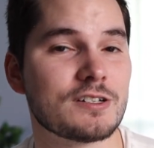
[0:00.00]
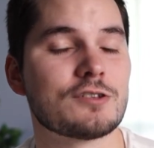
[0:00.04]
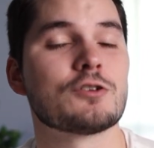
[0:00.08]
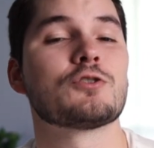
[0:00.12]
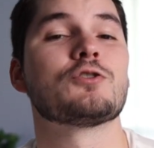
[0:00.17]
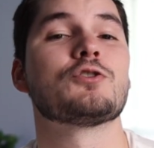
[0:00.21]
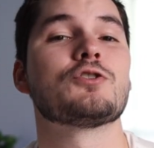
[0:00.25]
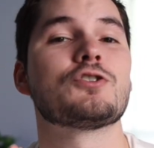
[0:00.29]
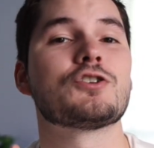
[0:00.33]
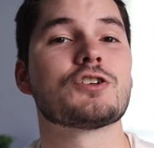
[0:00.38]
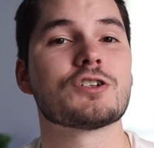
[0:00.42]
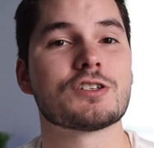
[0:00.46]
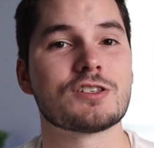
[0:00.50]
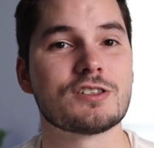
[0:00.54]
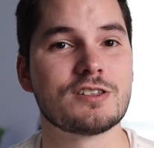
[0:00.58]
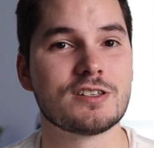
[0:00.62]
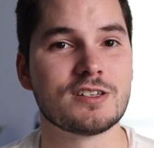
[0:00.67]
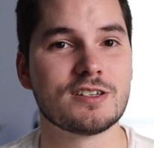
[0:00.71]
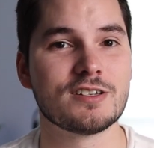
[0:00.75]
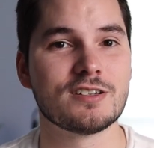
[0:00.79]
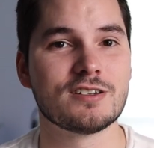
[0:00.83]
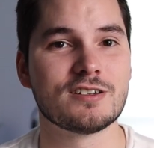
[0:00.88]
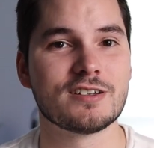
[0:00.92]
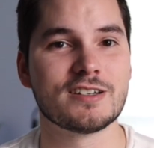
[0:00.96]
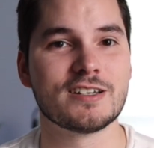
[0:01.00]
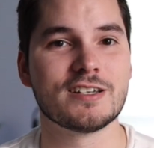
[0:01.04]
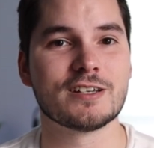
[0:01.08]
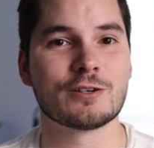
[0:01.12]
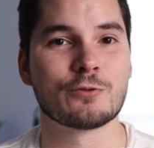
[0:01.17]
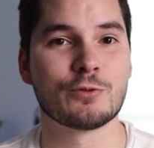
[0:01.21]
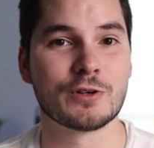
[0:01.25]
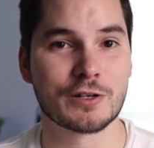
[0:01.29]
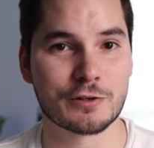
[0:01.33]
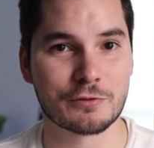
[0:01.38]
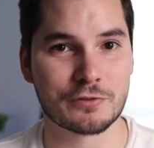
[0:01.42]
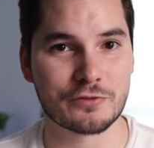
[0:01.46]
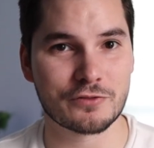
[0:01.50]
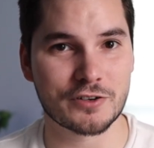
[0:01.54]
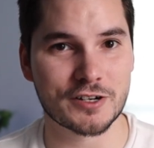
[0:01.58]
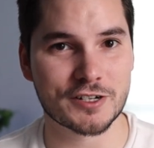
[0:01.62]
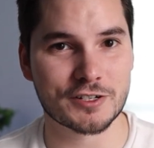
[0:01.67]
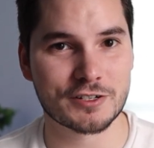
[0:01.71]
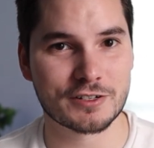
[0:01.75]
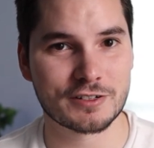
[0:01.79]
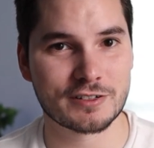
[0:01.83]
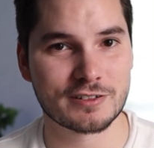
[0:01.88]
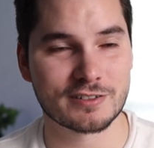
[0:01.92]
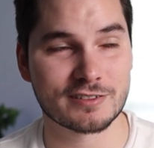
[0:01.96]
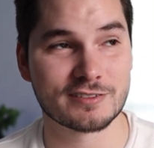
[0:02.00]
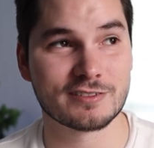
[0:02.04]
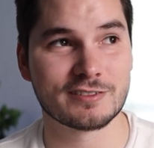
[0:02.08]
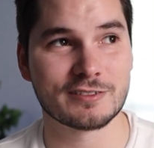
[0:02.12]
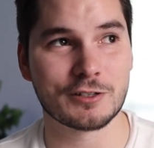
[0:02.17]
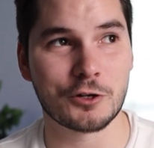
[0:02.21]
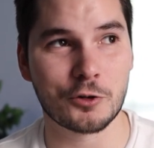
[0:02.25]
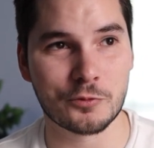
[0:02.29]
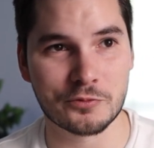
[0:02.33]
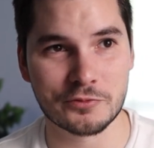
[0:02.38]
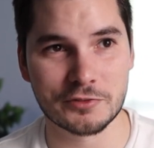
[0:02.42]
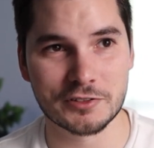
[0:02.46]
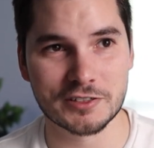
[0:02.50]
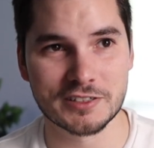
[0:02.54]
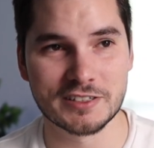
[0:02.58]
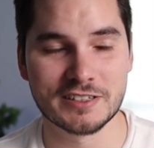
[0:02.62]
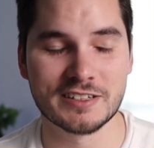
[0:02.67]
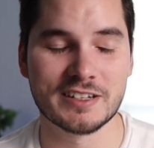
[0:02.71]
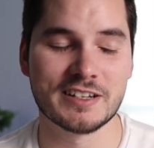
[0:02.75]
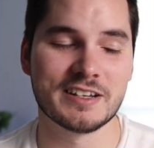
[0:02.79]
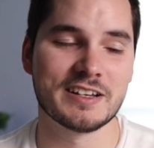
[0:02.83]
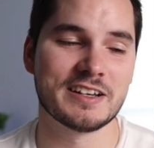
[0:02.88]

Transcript: So you just need a quick refresher, hopefully.